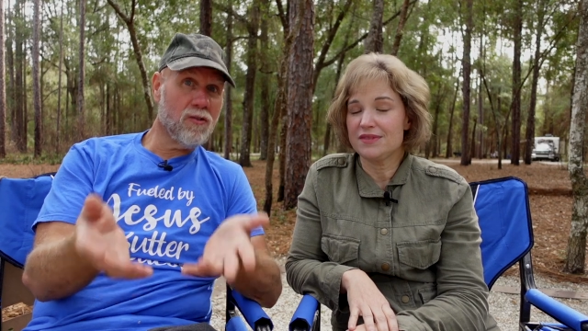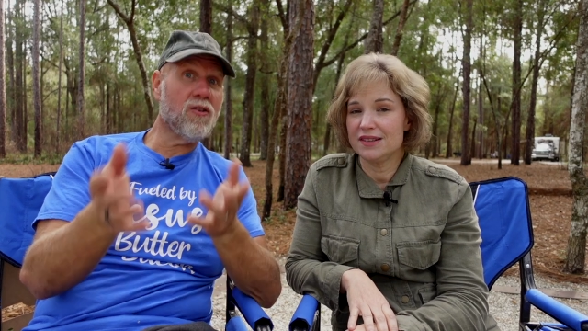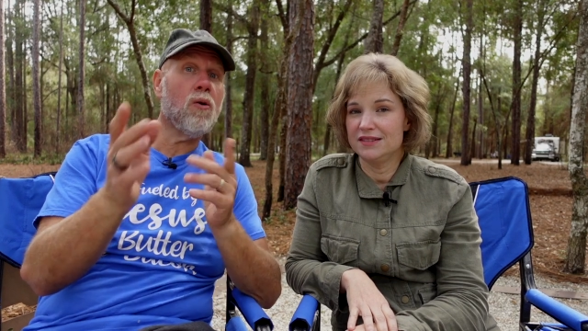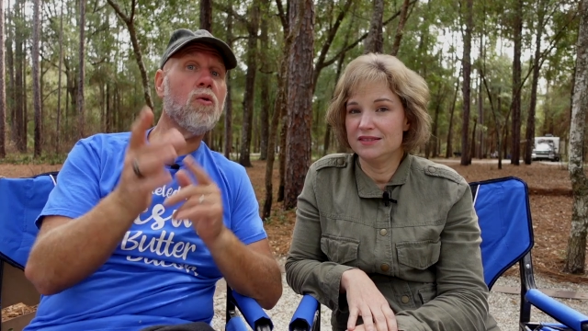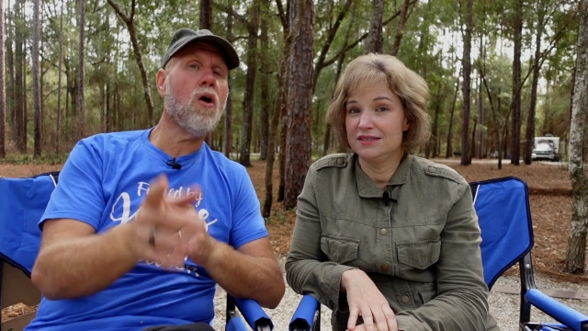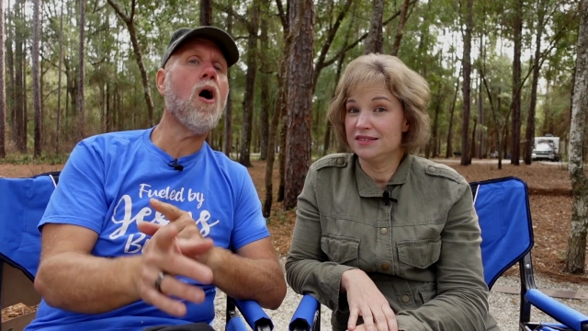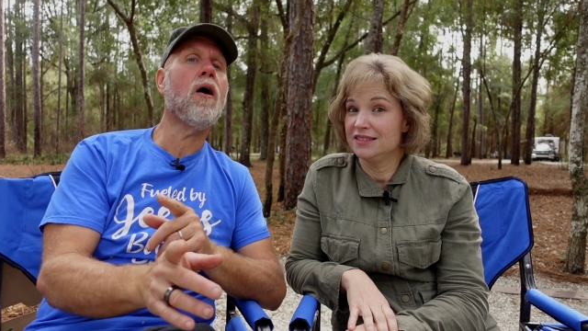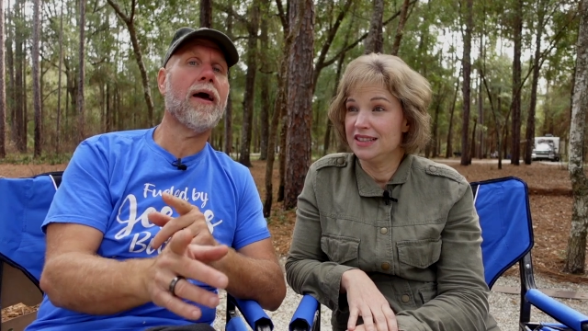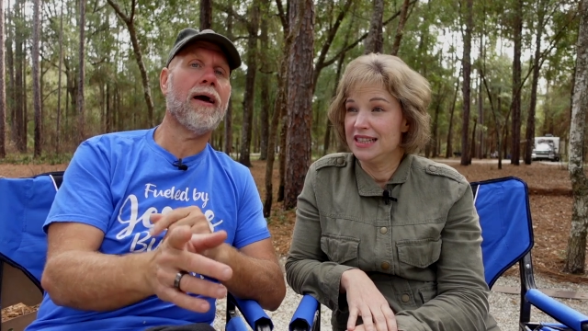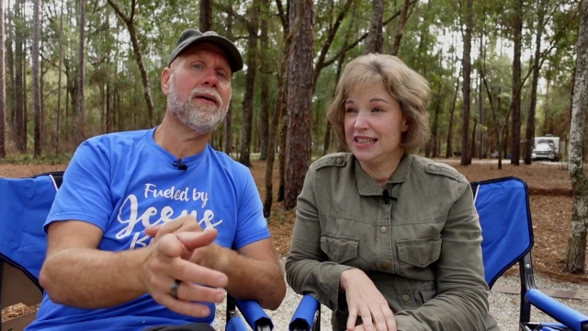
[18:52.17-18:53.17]
Speaker 1: so
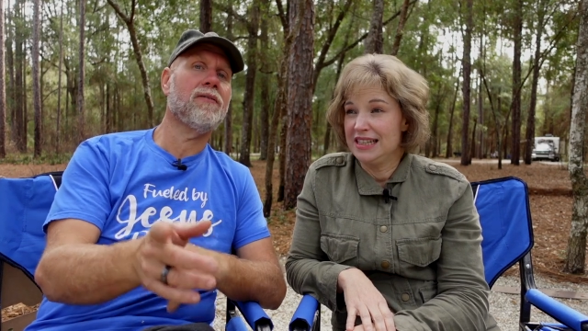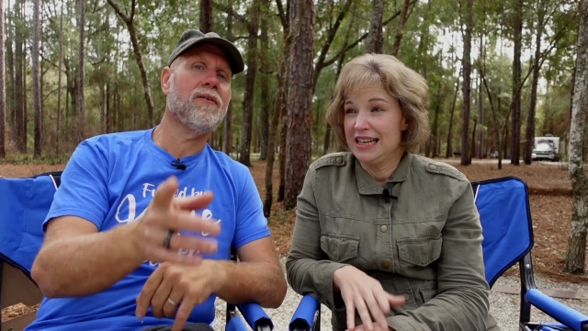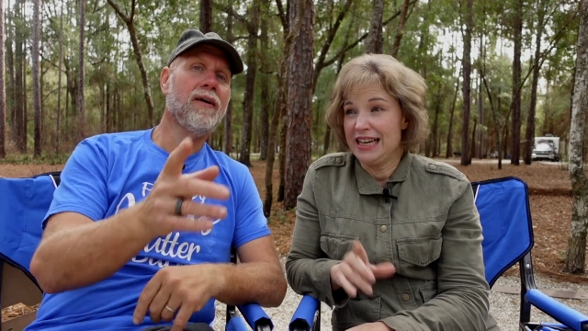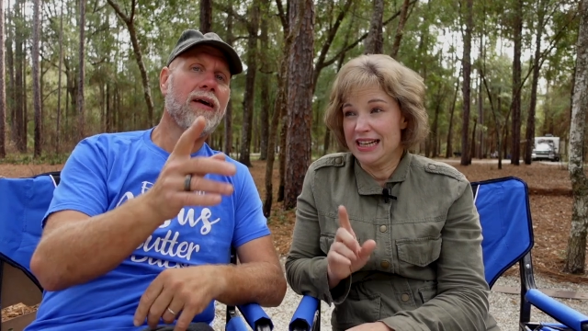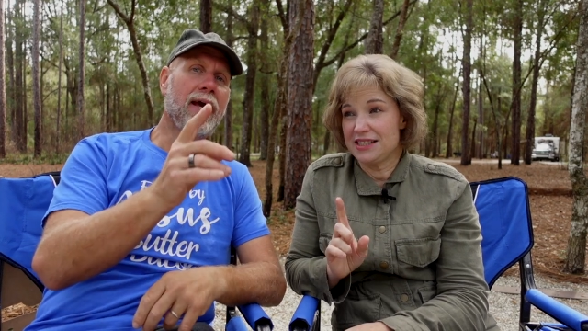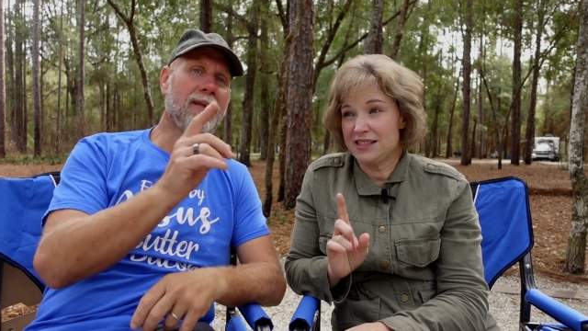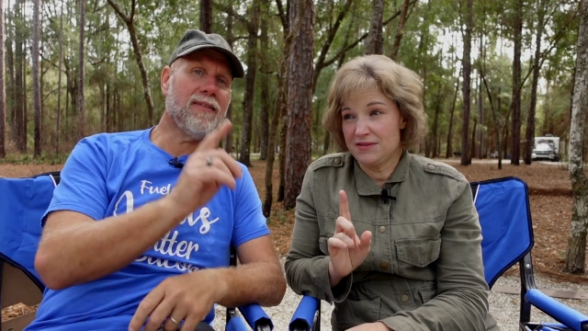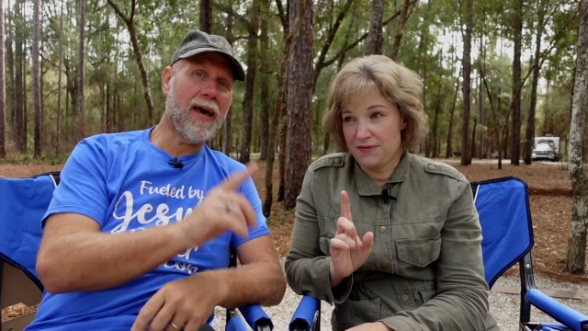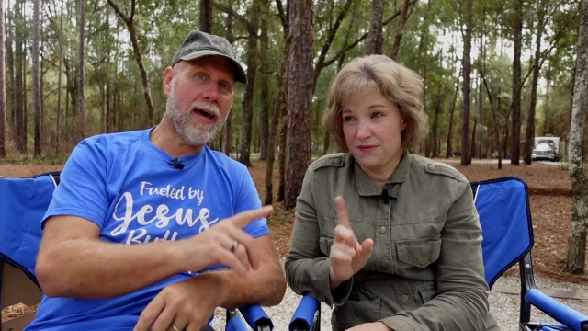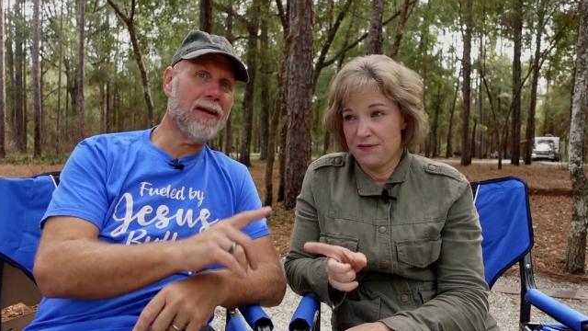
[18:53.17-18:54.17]
long as it's,
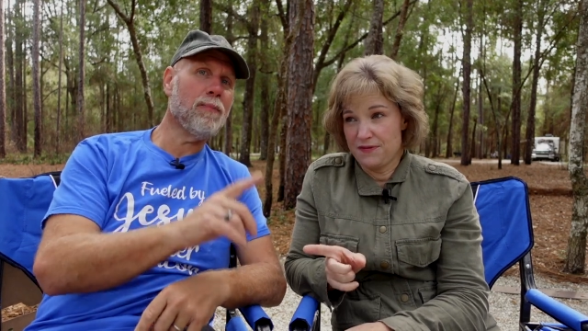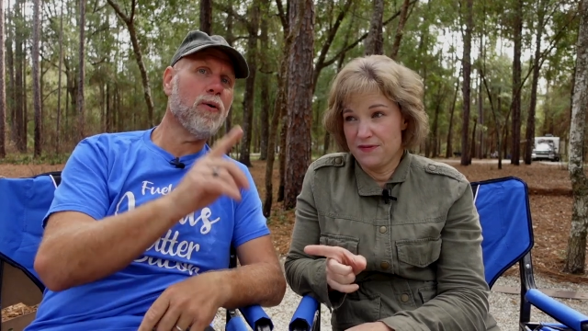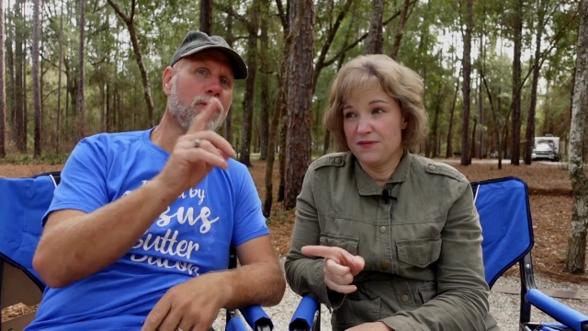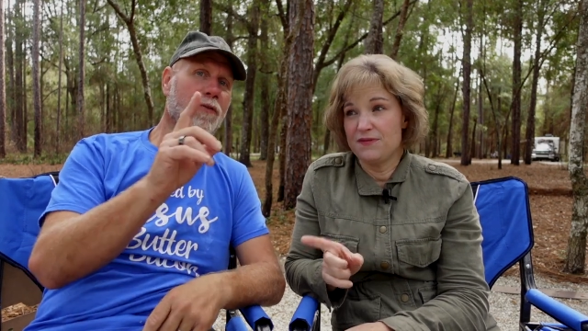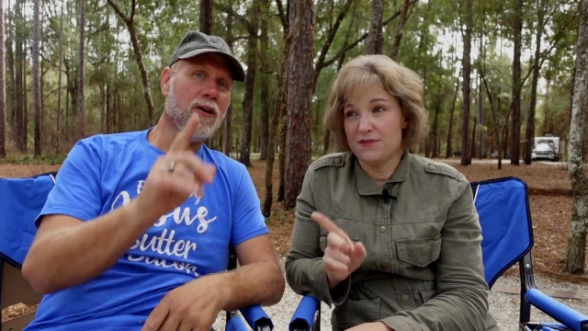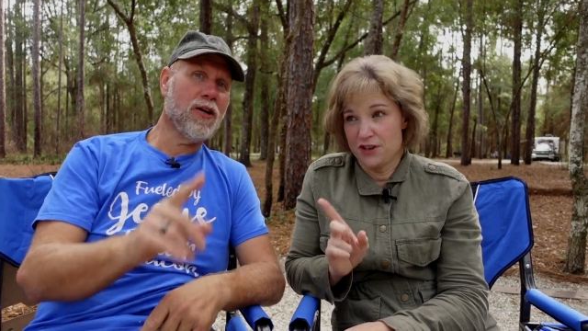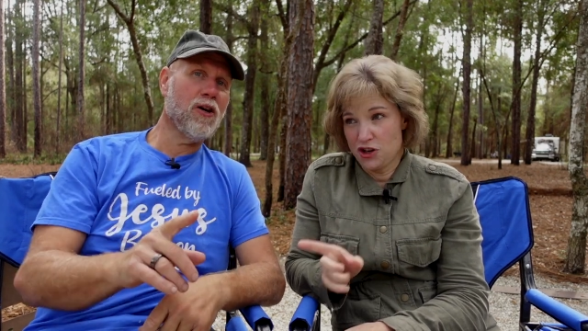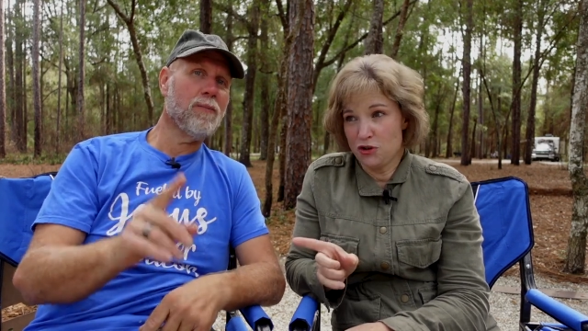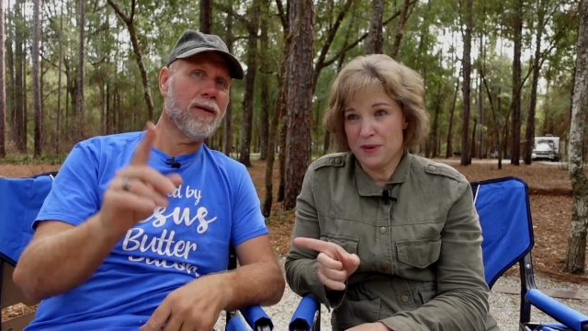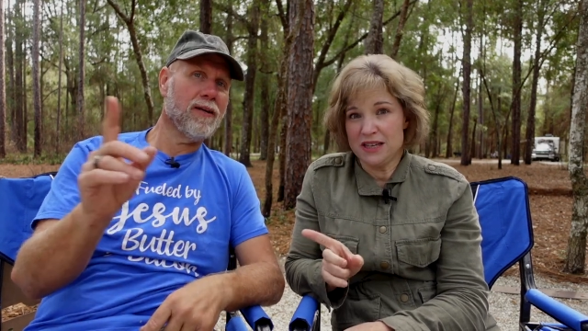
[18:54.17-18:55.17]
it's edible for
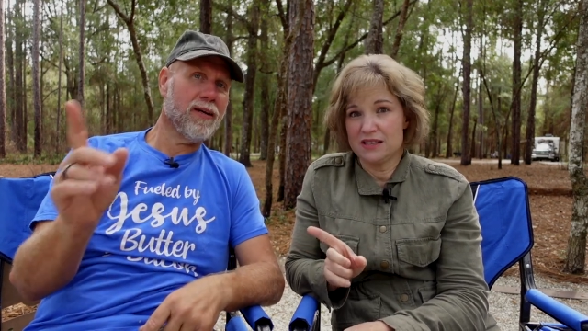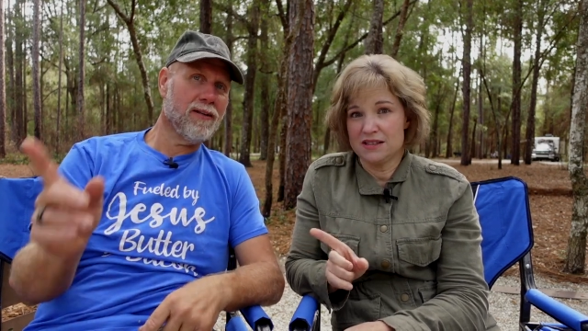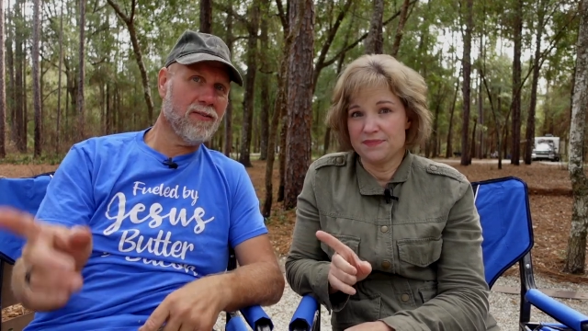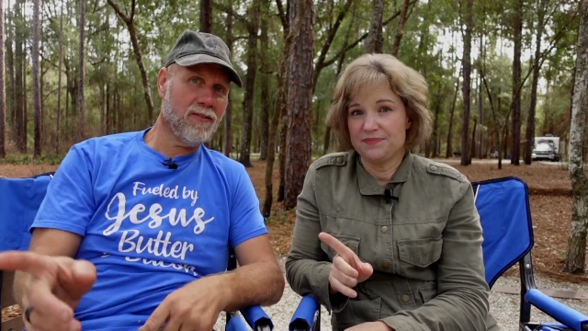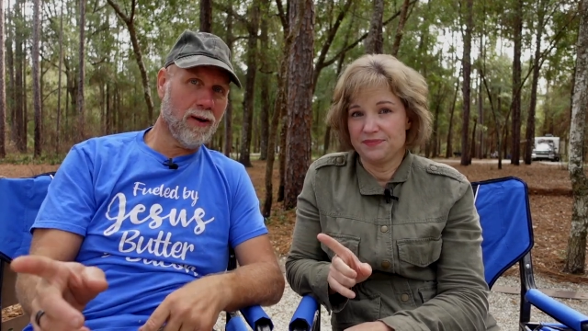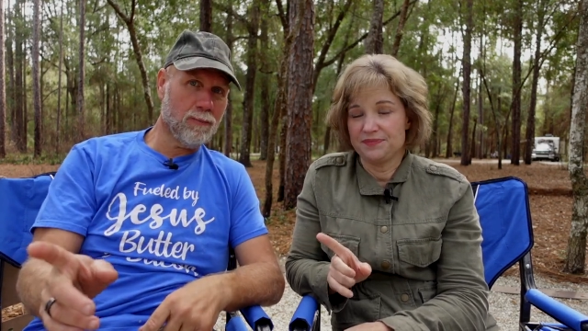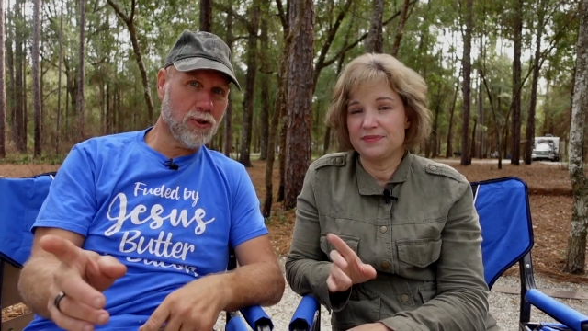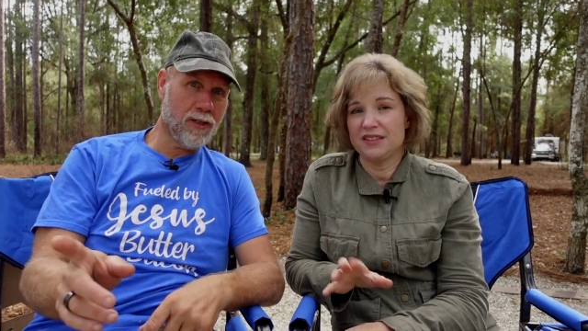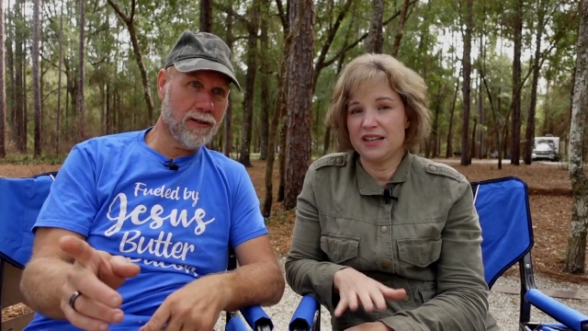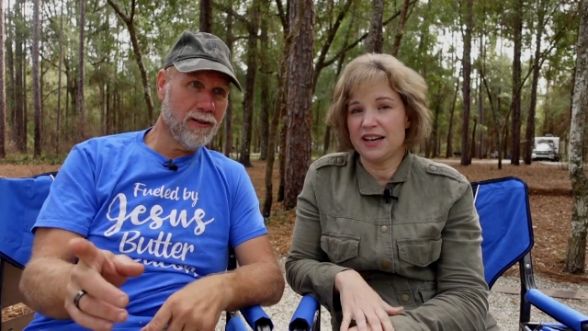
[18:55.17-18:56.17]
human humans.
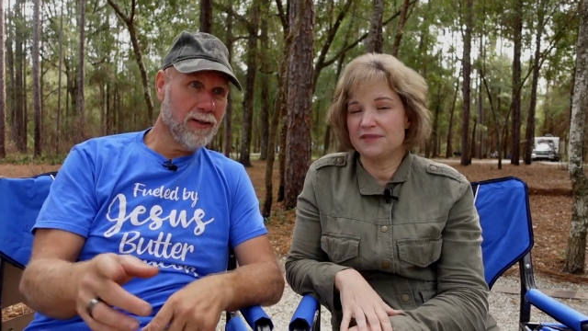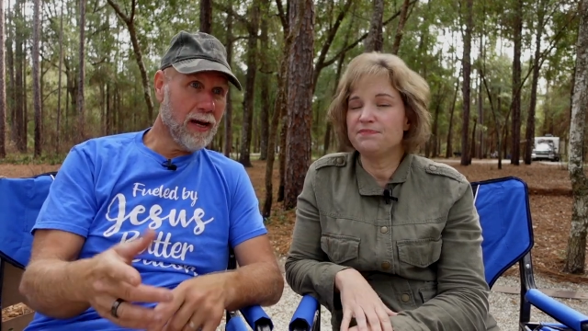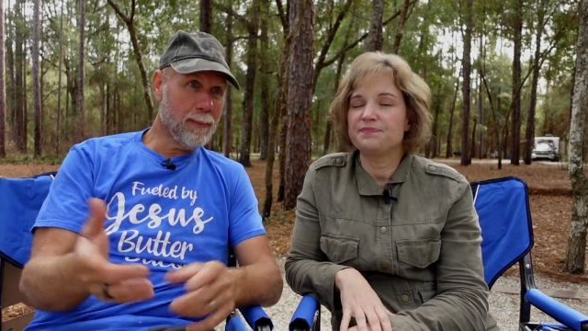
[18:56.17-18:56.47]
consumption. Yeah.